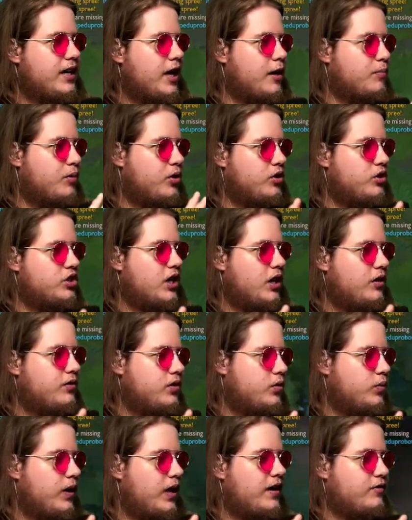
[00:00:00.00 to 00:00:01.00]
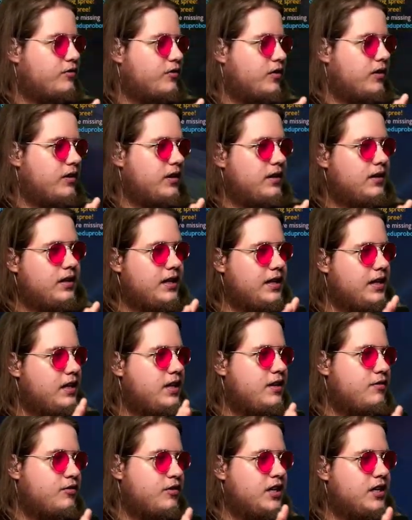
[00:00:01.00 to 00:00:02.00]
I pushed out the wave.
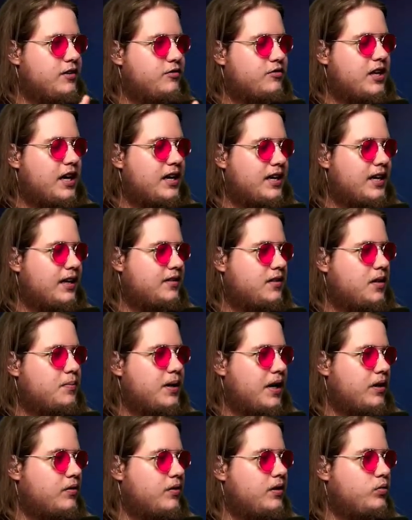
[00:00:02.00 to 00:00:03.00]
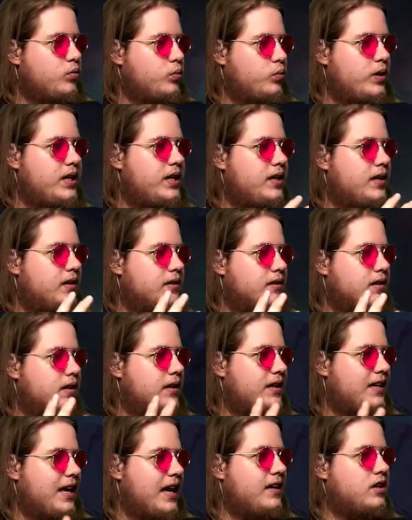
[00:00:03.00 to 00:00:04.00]
Even if they get the Baron, we
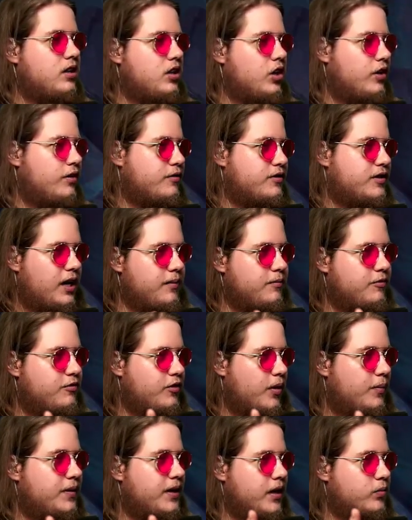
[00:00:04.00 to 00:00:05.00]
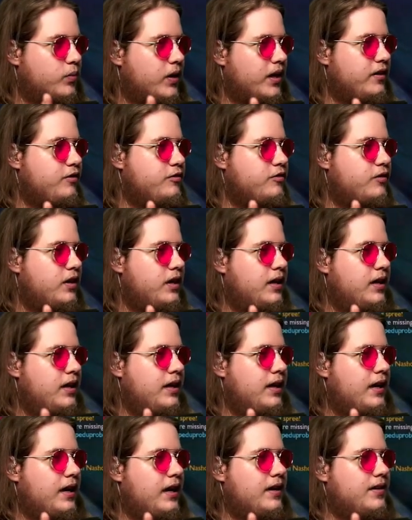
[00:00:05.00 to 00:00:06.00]
gain a lot of time from that wave.
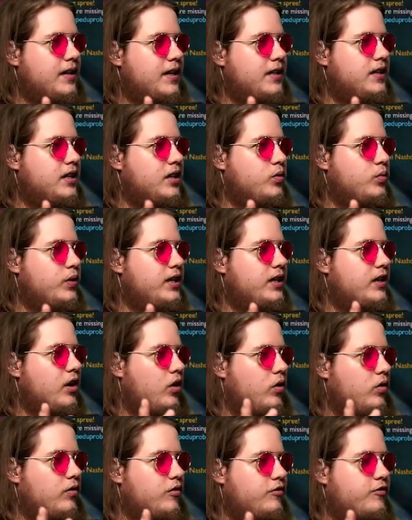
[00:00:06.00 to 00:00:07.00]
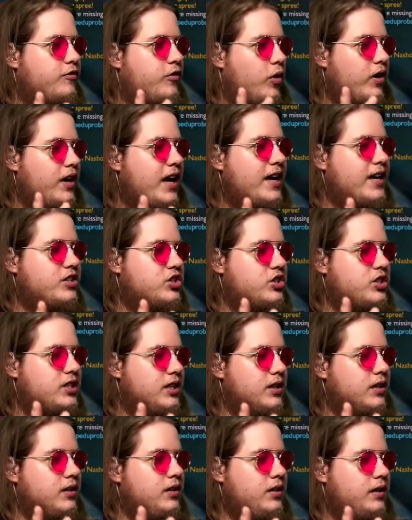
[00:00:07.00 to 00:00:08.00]
And then here we go for a
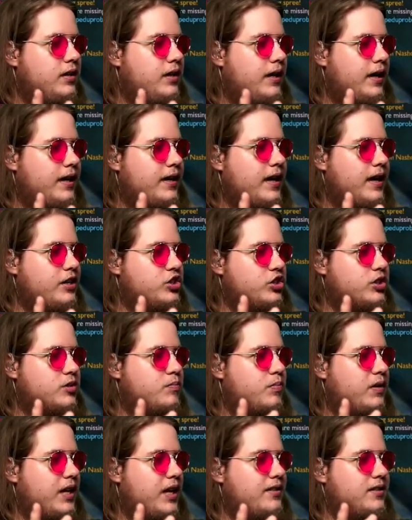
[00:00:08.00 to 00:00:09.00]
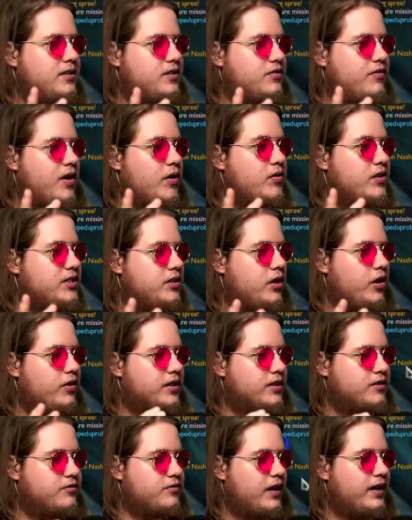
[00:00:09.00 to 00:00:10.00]
steal, and I just play this very slow,
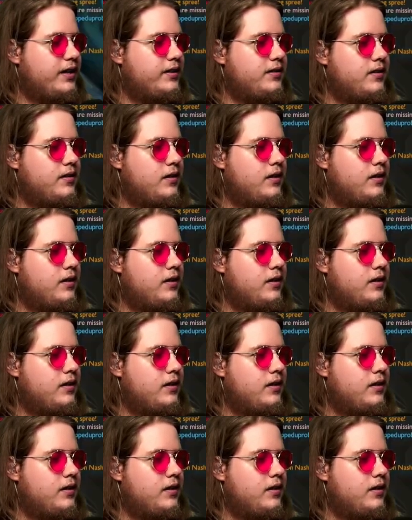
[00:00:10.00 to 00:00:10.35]
this fight.